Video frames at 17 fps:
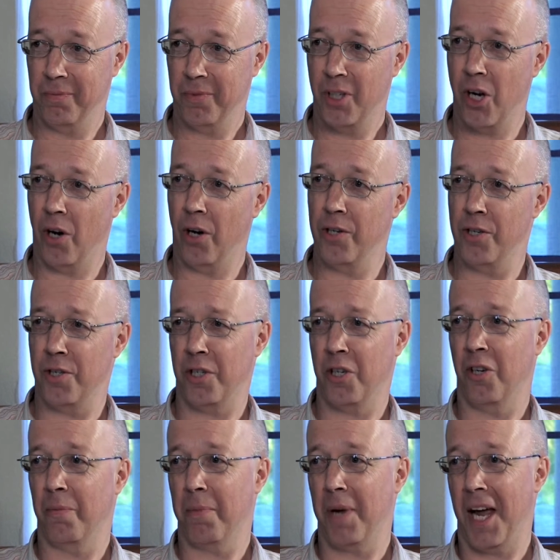Colleges are
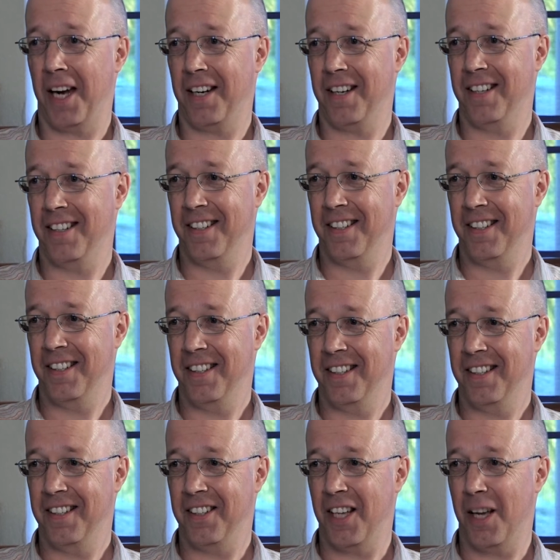going back.
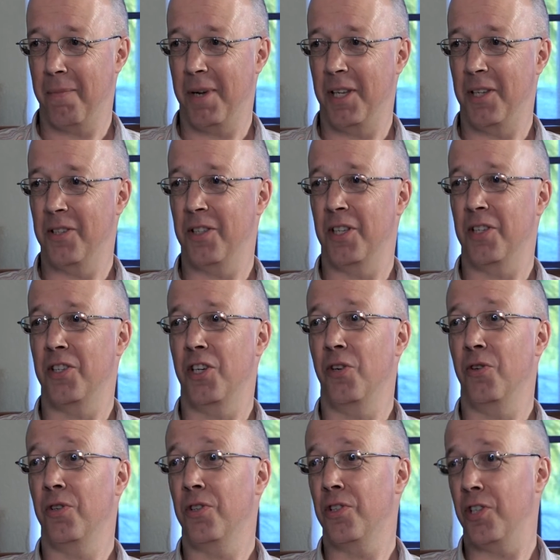That means there's
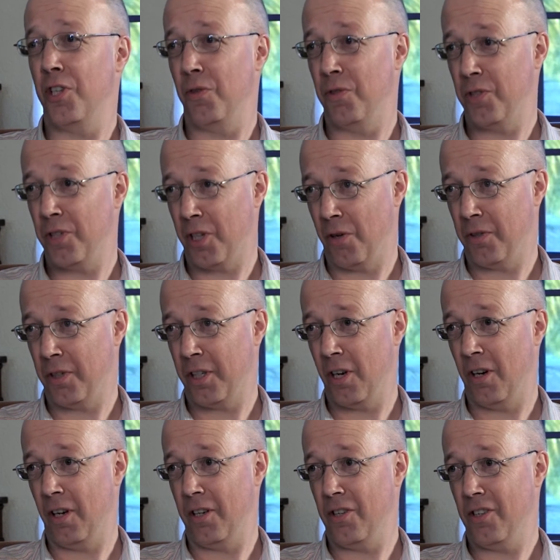new students going to
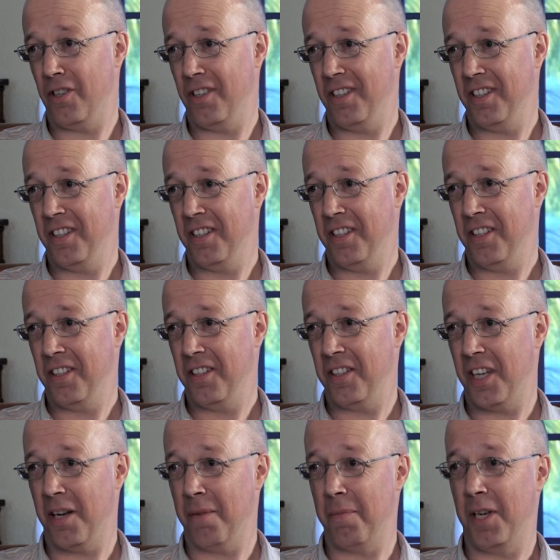college.
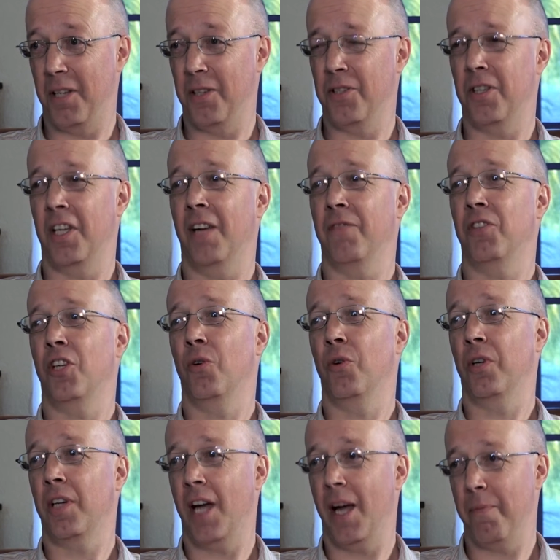That means they have to go
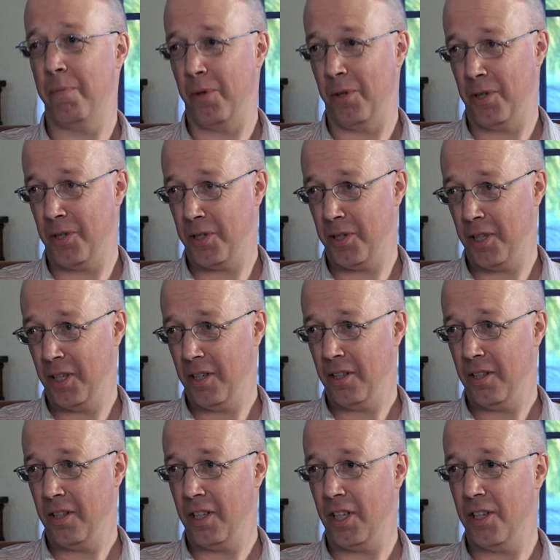on campus
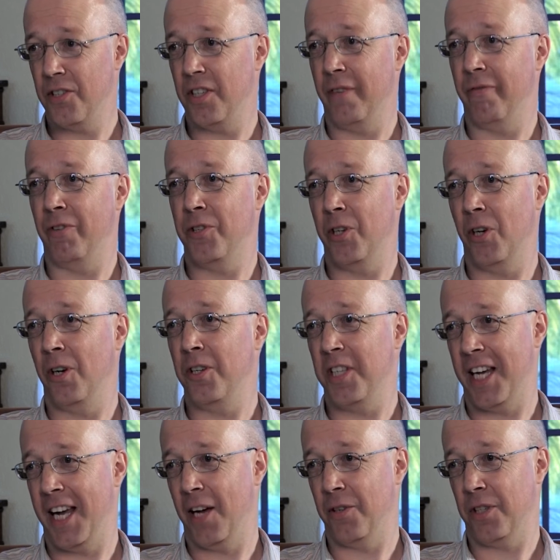and see
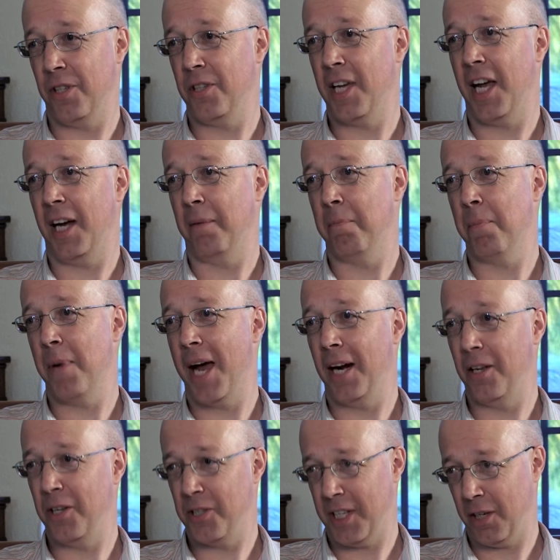fraternity houses hang
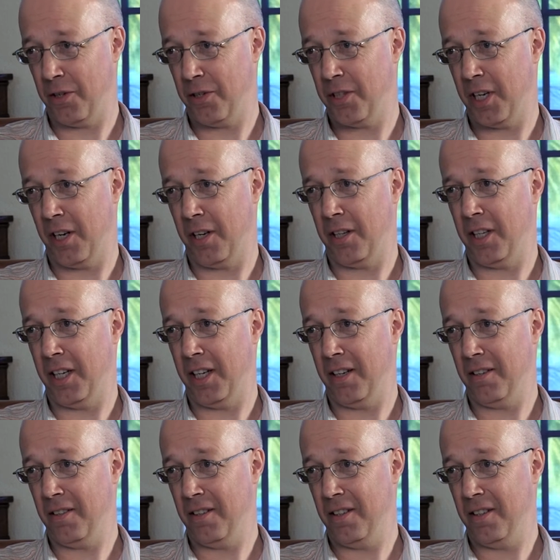banners outside there,